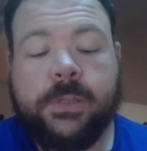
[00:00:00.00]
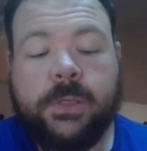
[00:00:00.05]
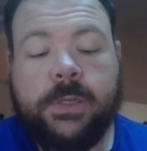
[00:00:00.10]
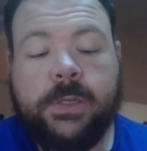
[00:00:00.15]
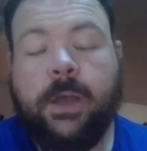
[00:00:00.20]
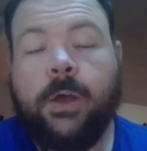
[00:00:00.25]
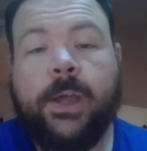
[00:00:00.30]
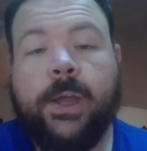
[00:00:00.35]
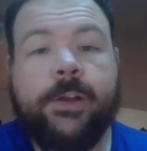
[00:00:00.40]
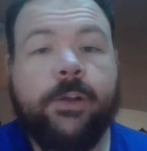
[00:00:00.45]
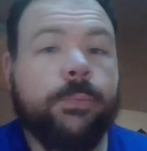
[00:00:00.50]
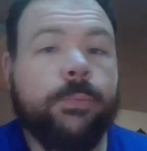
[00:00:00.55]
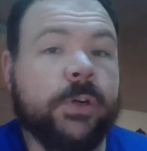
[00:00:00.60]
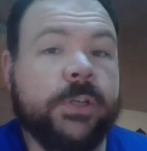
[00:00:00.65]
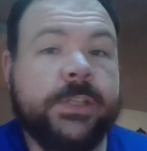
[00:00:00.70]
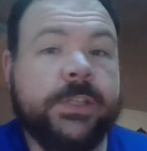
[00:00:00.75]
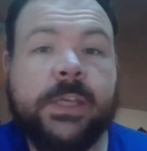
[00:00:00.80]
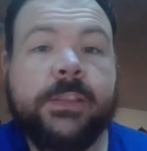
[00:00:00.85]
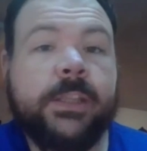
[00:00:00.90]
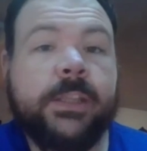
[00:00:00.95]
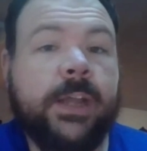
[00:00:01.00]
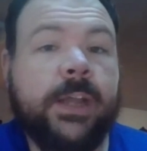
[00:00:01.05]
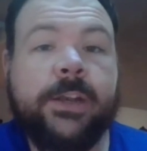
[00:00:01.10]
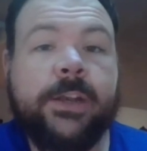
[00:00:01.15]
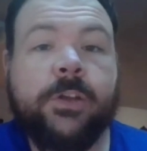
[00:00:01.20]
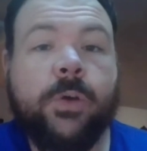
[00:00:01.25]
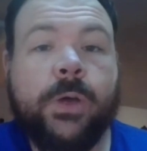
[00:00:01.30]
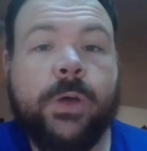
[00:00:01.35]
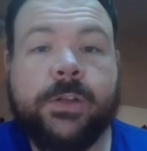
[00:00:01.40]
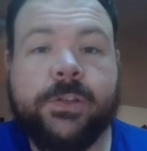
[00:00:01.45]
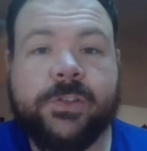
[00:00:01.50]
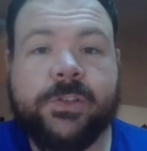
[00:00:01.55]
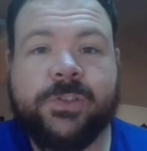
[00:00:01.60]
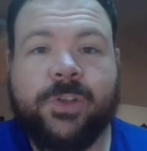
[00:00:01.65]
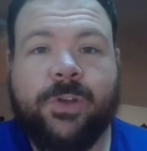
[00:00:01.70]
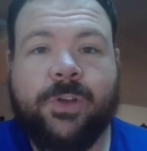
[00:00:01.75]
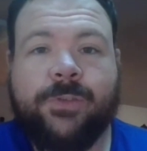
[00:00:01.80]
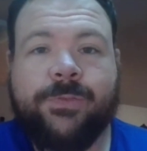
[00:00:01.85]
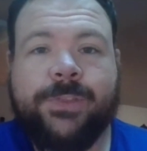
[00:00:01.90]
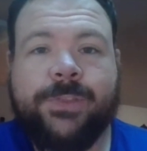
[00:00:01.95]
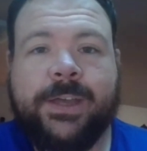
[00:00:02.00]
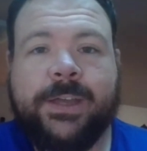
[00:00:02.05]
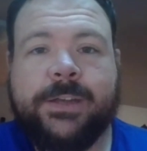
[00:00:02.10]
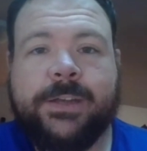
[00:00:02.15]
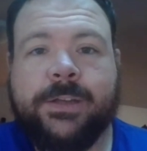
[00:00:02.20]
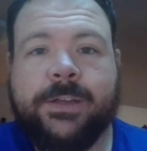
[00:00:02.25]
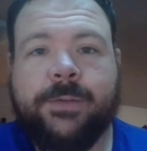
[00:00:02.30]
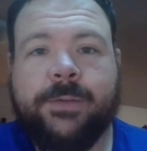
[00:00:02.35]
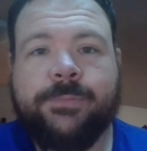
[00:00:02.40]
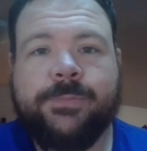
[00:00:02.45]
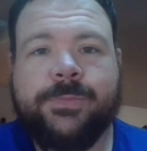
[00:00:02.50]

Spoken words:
Now, I don't pretend that I know how to solve that.